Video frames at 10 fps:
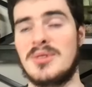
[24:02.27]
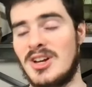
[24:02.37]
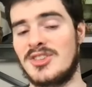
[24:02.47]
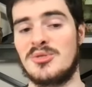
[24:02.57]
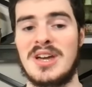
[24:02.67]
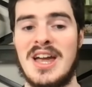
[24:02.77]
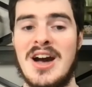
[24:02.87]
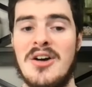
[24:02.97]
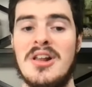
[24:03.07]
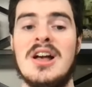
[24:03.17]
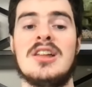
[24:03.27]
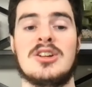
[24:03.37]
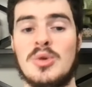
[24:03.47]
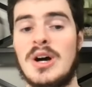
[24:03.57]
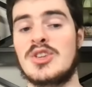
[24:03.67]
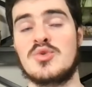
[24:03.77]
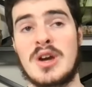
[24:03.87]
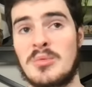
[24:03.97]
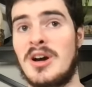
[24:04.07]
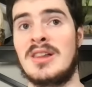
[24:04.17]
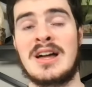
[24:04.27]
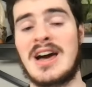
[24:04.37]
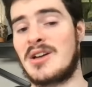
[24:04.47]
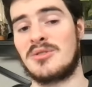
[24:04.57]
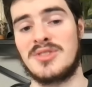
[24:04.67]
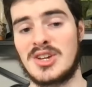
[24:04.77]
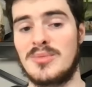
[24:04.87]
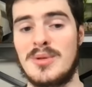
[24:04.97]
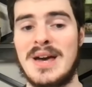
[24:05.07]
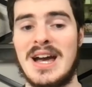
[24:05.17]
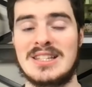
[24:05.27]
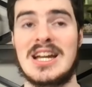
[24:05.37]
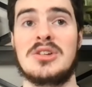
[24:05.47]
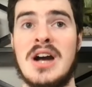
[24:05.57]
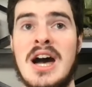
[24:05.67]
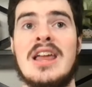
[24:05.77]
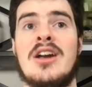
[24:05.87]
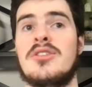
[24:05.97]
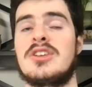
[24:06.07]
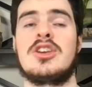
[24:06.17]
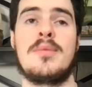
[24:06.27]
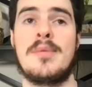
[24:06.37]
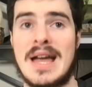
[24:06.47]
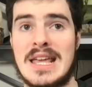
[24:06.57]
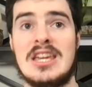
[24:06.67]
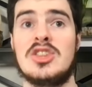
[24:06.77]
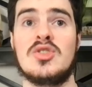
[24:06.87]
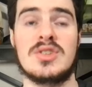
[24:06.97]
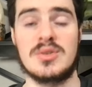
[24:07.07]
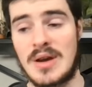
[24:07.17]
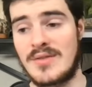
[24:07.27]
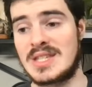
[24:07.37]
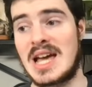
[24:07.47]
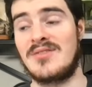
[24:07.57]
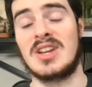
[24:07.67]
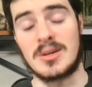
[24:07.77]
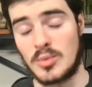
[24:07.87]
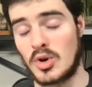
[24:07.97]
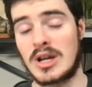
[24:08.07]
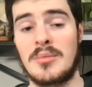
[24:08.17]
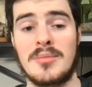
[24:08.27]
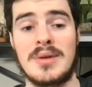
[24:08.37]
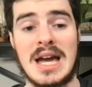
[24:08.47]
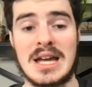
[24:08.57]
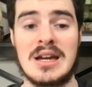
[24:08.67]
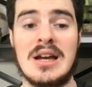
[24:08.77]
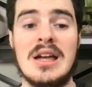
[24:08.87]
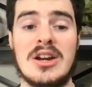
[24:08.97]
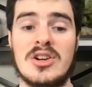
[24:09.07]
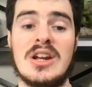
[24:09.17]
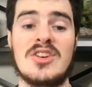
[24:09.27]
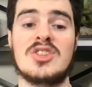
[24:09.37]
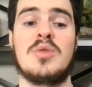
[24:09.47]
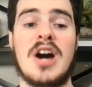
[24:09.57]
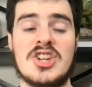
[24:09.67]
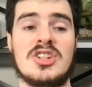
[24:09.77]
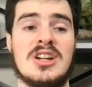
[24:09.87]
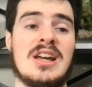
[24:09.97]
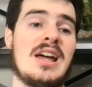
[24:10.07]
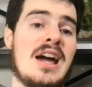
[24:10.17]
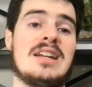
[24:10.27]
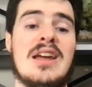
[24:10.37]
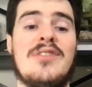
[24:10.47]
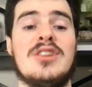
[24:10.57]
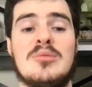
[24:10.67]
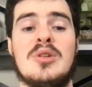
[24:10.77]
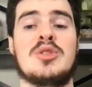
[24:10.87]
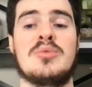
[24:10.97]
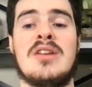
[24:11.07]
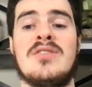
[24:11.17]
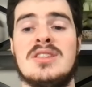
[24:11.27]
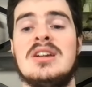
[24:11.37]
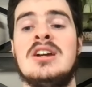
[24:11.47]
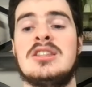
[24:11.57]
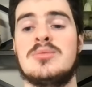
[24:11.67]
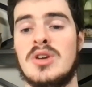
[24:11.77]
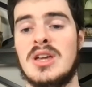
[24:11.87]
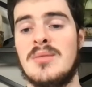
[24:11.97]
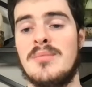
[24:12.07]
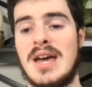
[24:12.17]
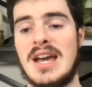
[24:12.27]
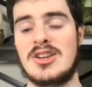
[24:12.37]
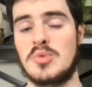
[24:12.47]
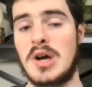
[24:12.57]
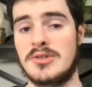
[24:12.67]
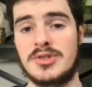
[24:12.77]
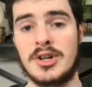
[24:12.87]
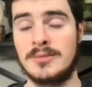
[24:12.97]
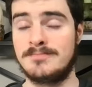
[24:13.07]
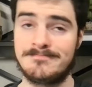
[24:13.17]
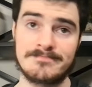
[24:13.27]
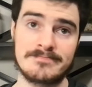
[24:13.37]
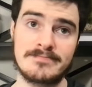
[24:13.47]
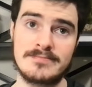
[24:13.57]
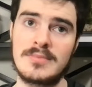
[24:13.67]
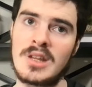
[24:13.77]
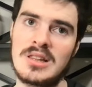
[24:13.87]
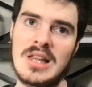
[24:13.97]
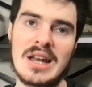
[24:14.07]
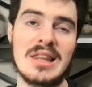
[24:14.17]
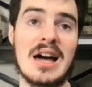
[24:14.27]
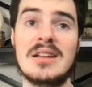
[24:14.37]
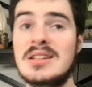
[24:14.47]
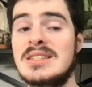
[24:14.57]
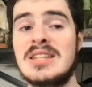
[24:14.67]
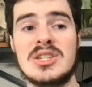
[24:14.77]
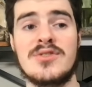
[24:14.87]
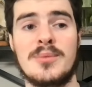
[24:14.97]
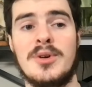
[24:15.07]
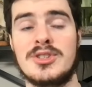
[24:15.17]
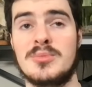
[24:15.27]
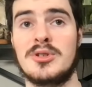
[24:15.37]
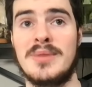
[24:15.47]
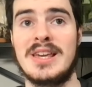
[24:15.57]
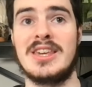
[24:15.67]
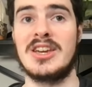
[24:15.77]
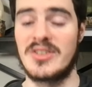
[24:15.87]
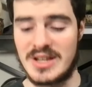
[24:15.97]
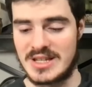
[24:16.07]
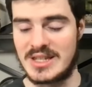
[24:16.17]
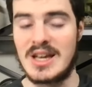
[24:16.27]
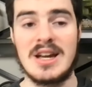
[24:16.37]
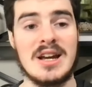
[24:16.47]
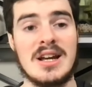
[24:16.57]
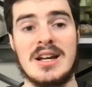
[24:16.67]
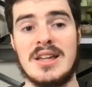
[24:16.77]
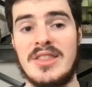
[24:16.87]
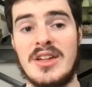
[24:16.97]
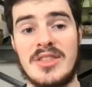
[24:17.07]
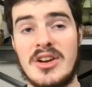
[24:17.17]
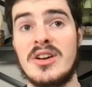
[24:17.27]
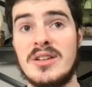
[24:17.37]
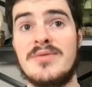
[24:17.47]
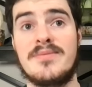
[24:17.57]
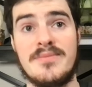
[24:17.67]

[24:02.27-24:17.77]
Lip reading: on the way out. Laquan Treadwell, I don't think he'll be back. Tyler Ott, I don't think he'll be back either, as the Ravens had Nick Moore coming back. And our Darius Washington, I definitely want the Ravens to bring him back as well. So a lot of decisions for Baltimore to make here. Is that they're going